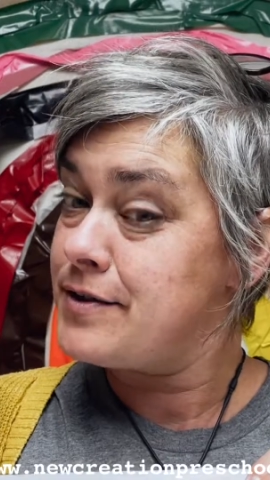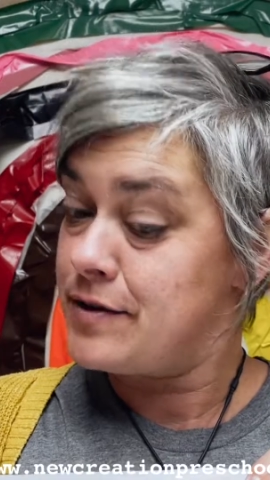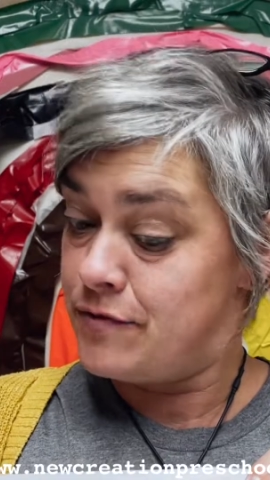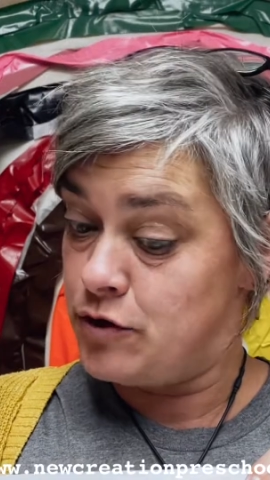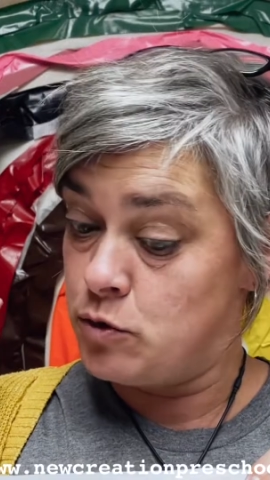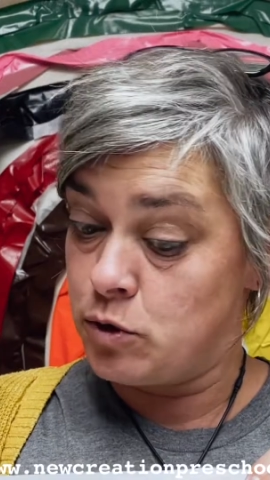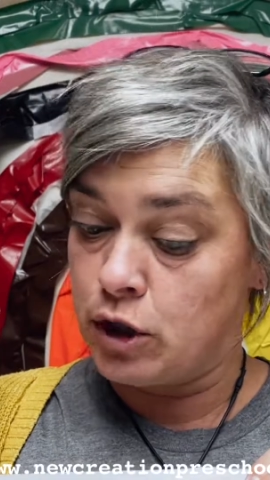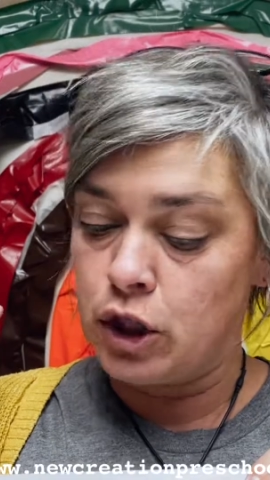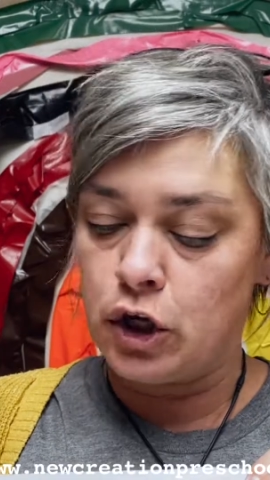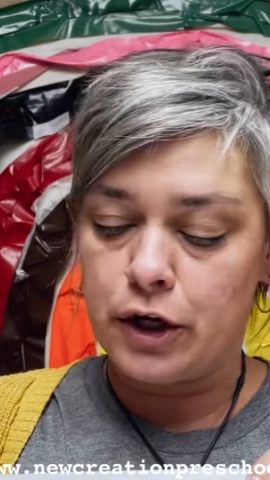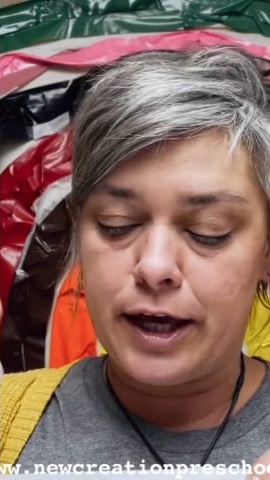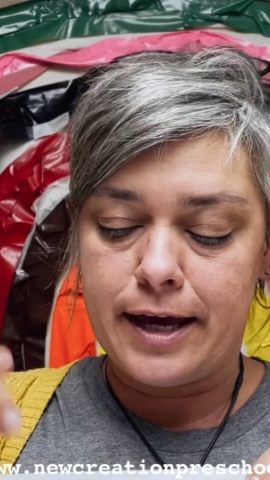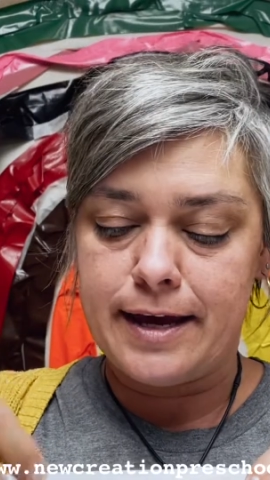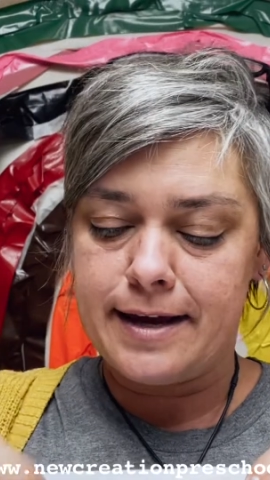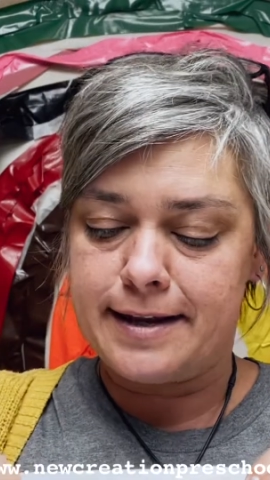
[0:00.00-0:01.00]
If you were
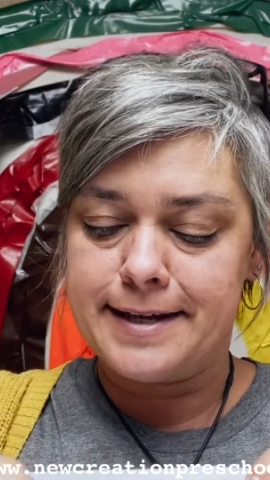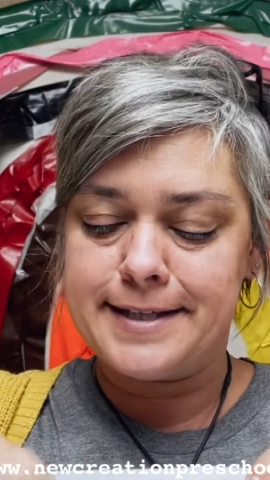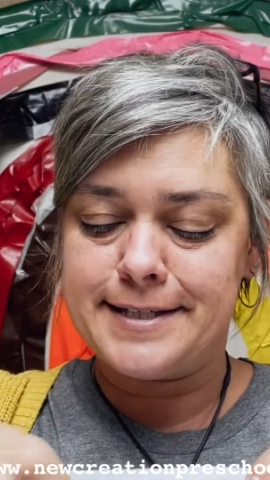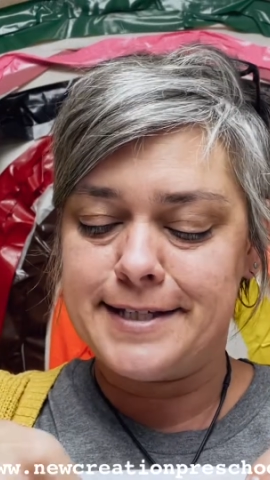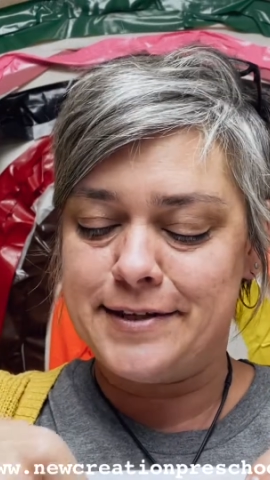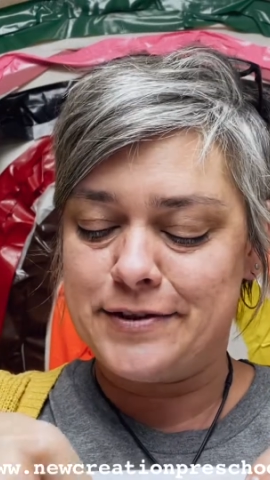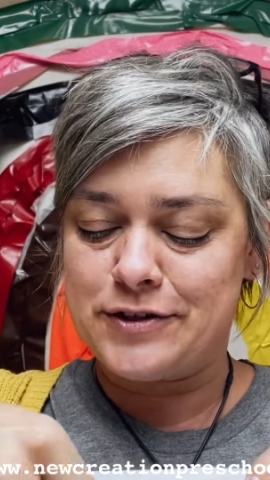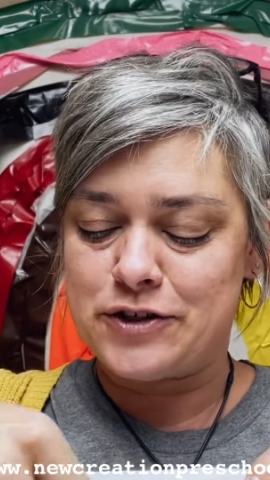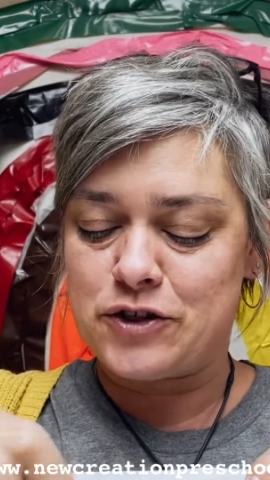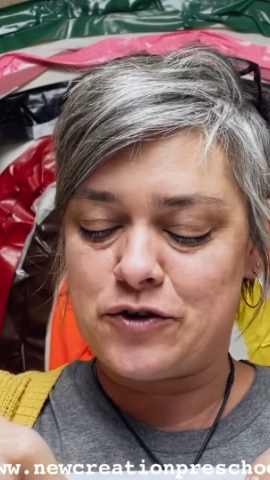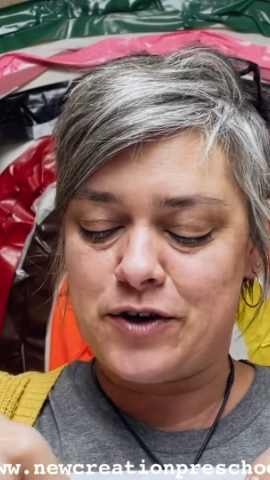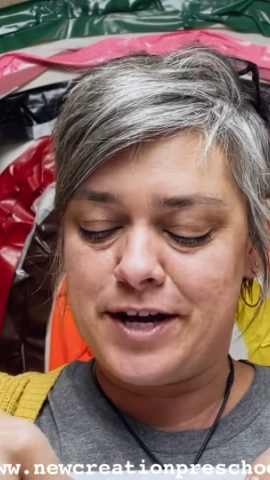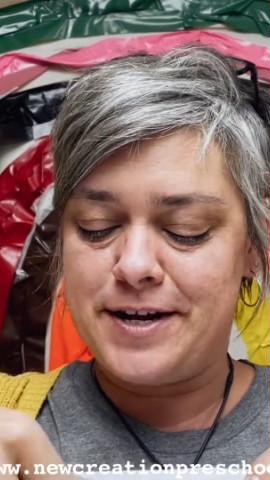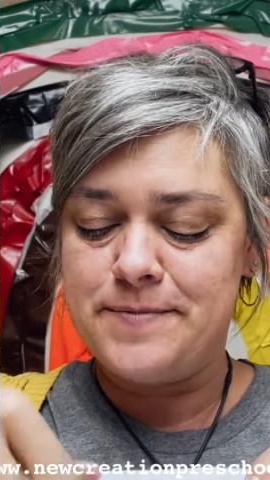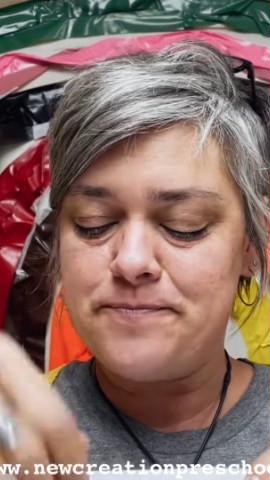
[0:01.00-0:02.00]
looking and can see the
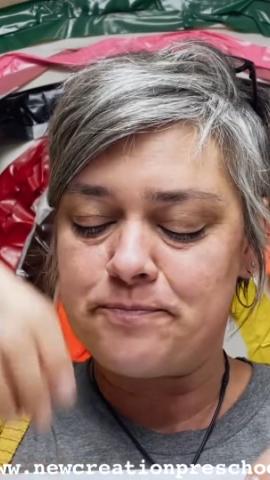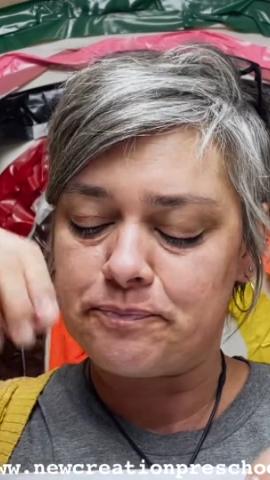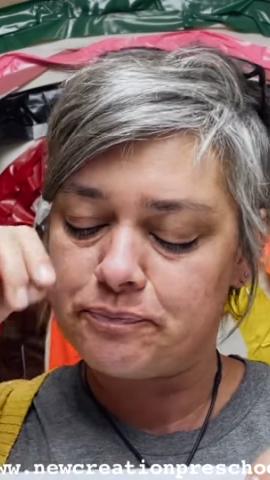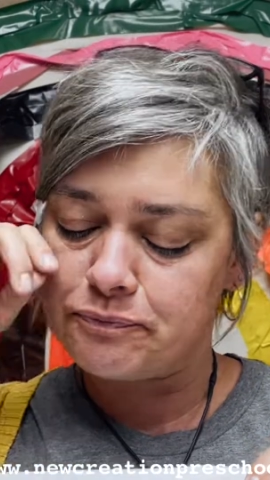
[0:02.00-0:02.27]
screen,